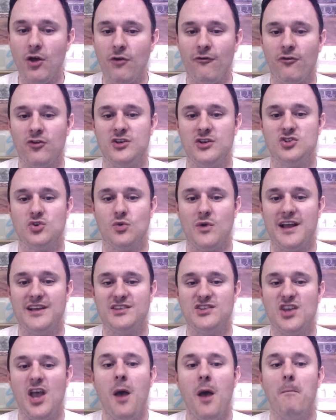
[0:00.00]
for this
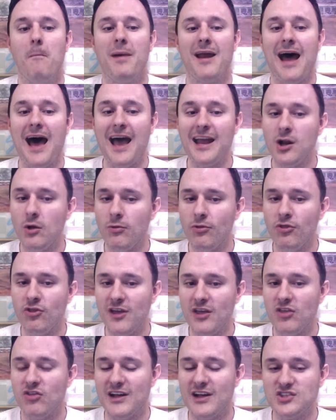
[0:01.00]
race, but I don't
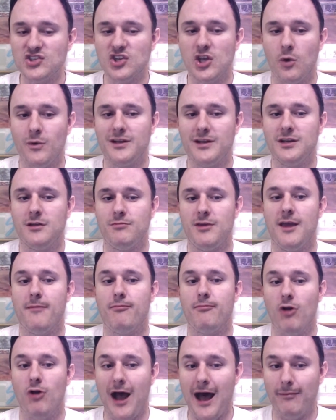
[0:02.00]
think that's going to be a
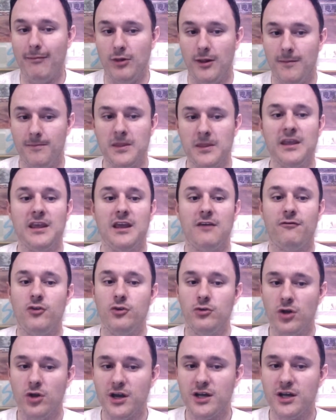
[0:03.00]
problem. If you
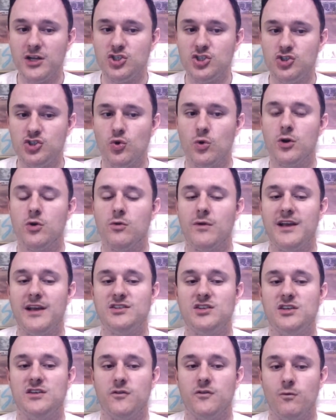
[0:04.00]
look at his shorter
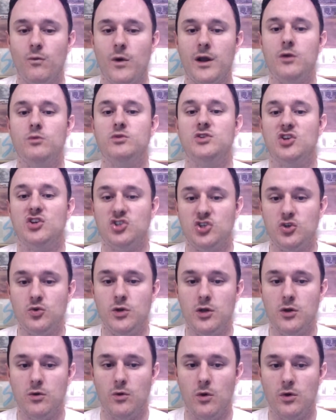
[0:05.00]
races from when he was a
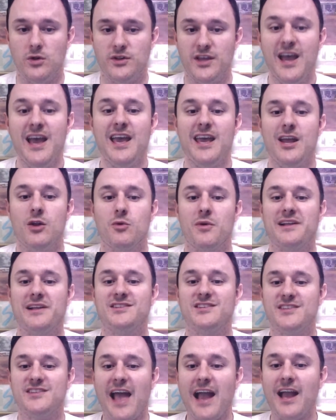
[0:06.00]
2-year-old, he ran
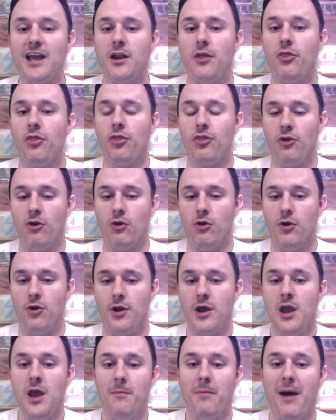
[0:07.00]
second and
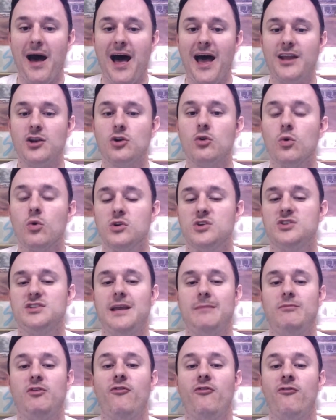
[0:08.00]
third behind a horse
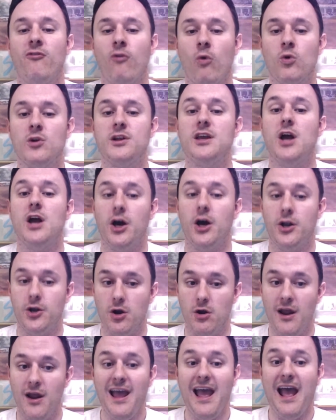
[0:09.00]
named 40
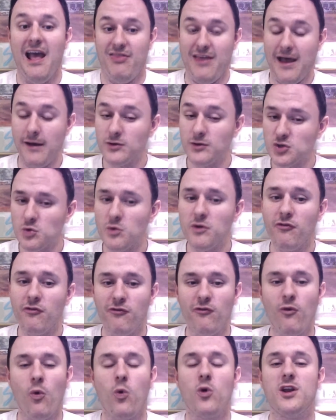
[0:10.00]
Under. And that was when
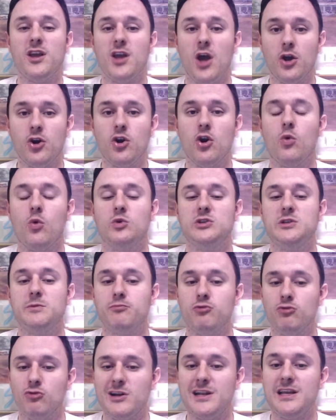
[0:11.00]
40 Under was
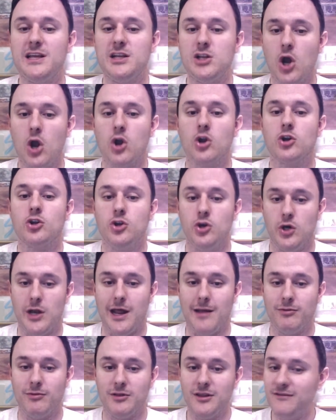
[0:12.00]
pretty darn good.
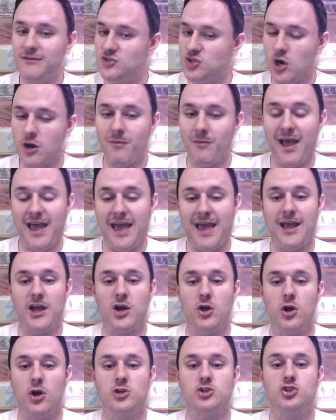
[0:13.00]
I believe Jeremiah
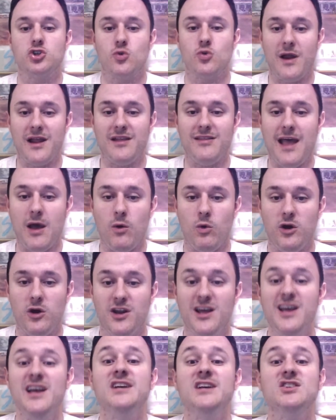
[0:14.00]
Englehart trained that
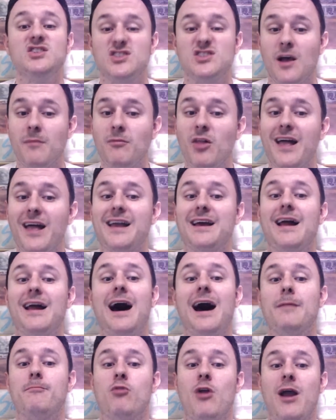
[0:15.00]
one. Some Like It
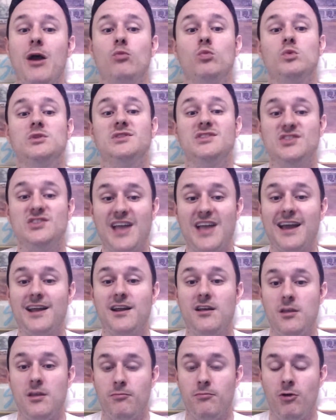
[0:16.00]
Hot Brown was second
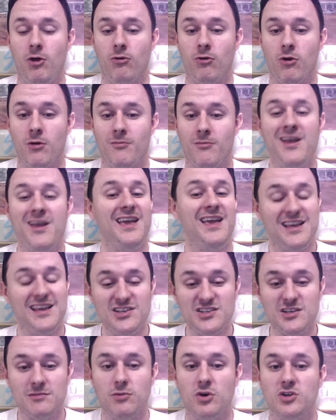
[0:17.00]
in the Pilgrim.
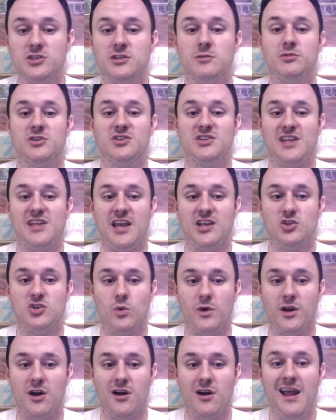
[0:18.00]
He's a multiple stakes
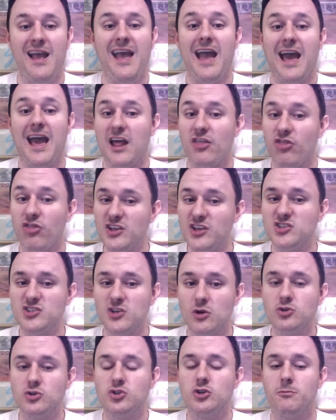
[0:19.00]
winner. And I think
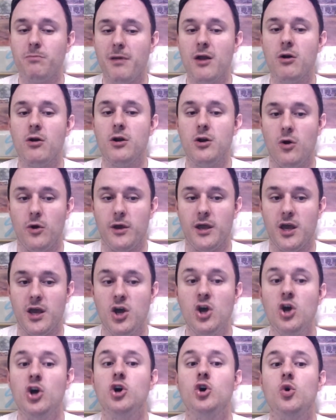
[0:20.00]
Social Paranoia,
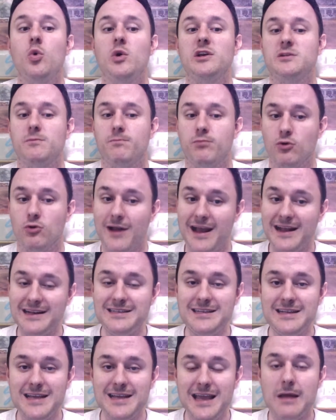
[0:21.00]
who is bred
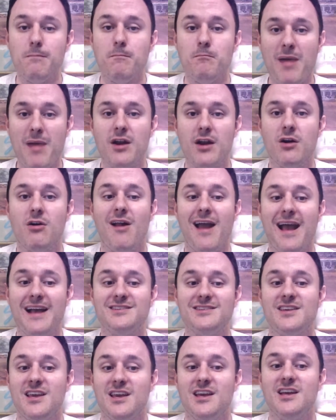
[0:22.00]
to get better as
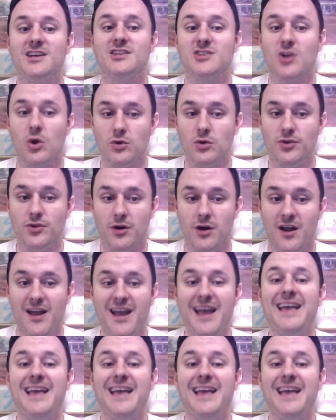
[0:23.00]
he gets older,